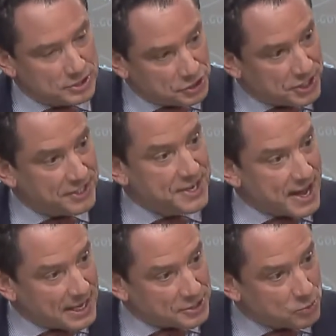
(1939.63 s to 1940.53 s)
She had
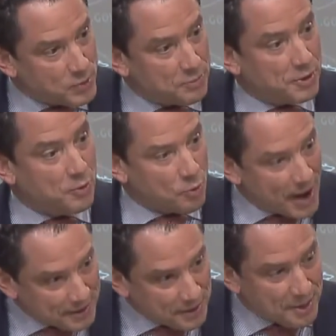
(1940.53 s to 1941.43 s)
not. We
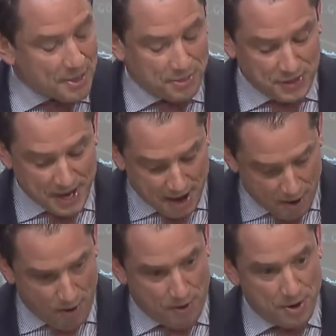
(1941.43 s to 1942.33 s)
regret the
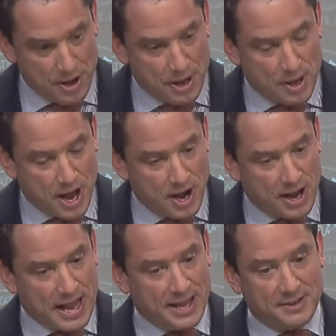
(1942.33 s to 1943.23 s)
error.
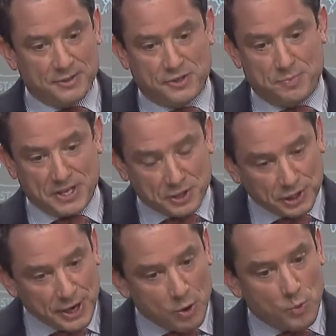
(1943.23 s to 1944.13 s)
And to be
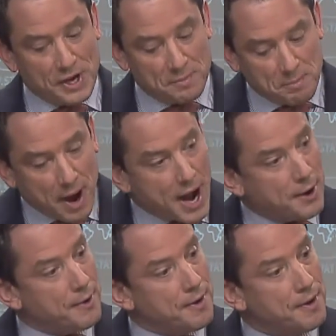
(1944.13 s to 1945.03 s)
clear, we
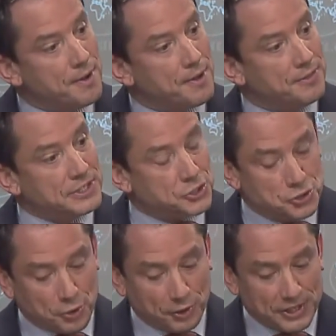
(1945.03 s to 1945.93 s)
admire this
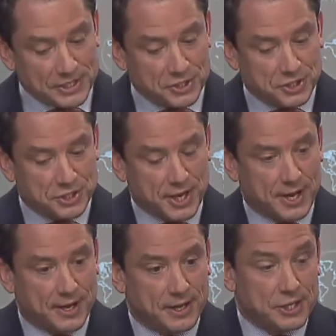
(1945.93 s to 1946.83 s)
journalist's
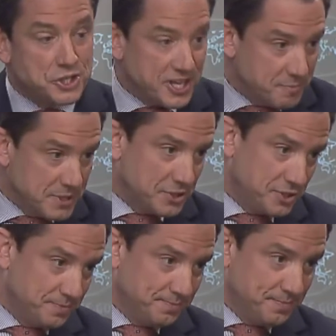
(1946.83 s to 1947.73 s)

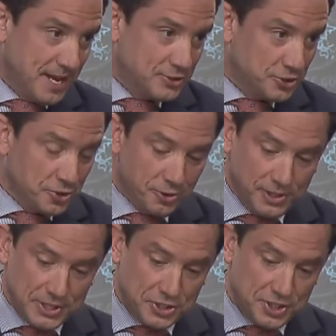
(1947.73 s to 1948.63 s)
achievements as a
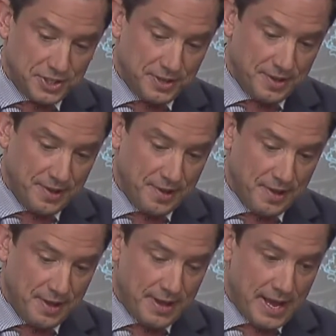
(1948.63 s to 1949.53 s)
journalist,
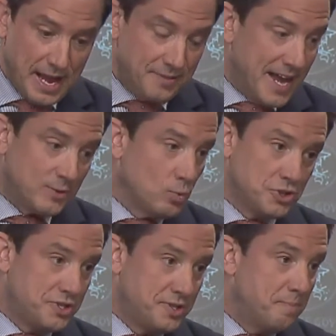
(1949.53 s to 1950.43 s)
and that
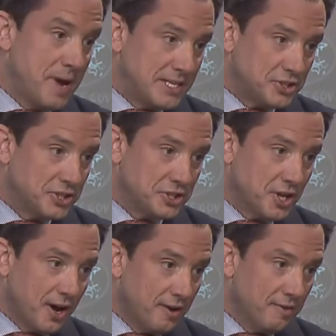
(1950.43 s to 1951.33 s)
was the
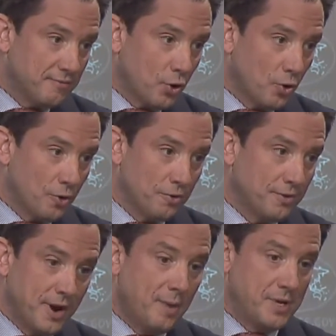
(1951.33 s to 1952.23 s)
basis of her
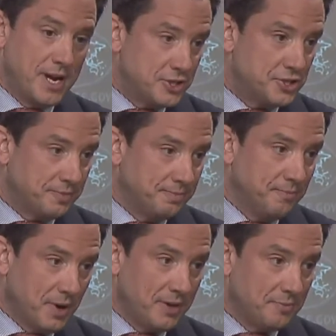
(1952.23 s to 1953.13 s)
nomination
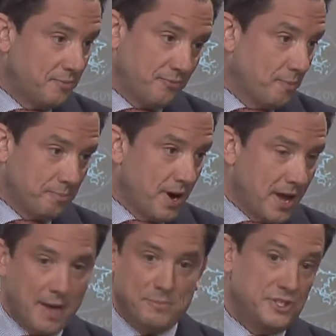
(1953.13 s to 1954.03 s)
by
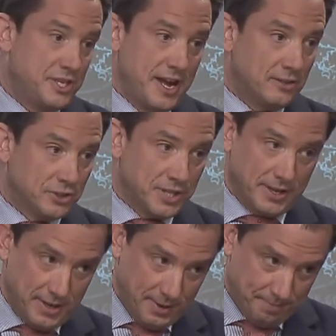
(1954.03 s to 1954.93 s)
Embassy
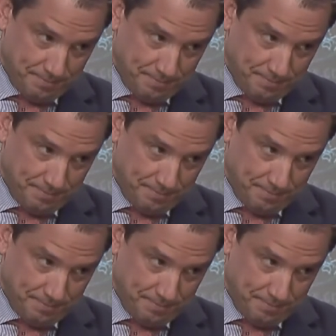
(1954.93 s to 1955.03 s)
Helsinki.